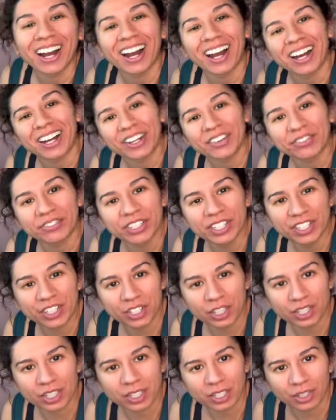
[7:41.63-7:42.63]
I finished
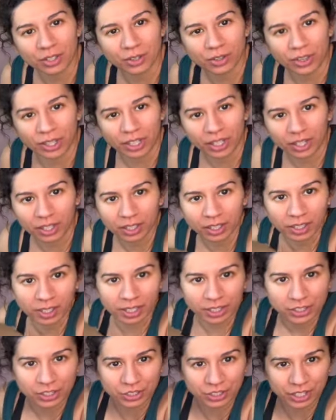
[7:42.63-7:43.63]
this little thing
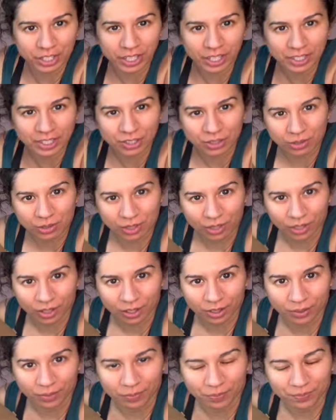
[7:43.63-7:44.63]
yesterday, as you
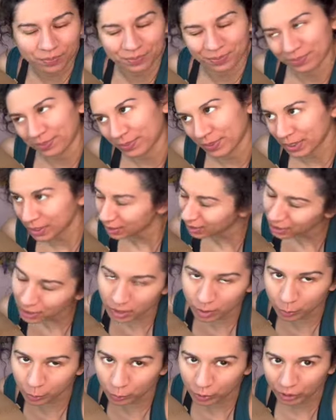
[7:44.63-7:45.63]
saw in
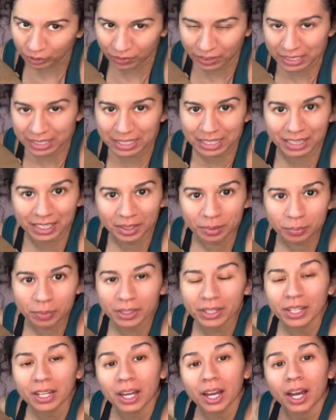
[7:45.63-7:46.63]
the previous clip.
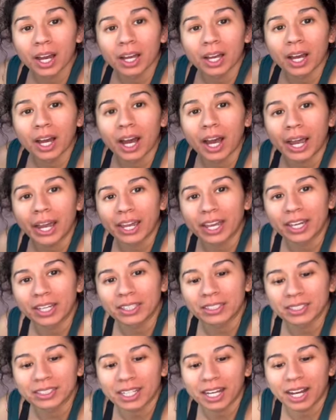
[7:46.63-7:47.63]

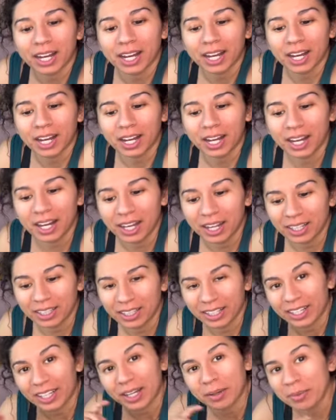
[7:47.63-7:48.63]
And
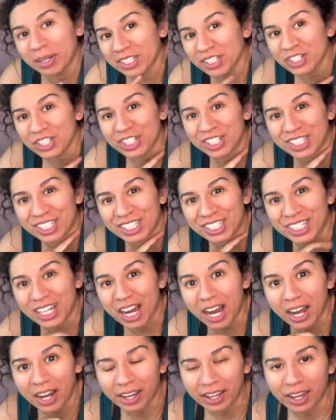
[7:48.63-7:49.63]
like I mentioned,
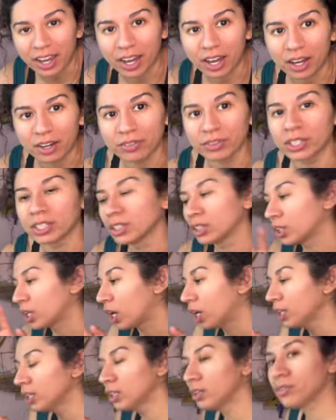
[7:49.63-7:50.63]
I have a
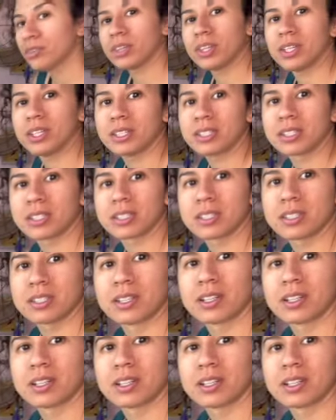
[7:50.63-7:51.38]
lot of this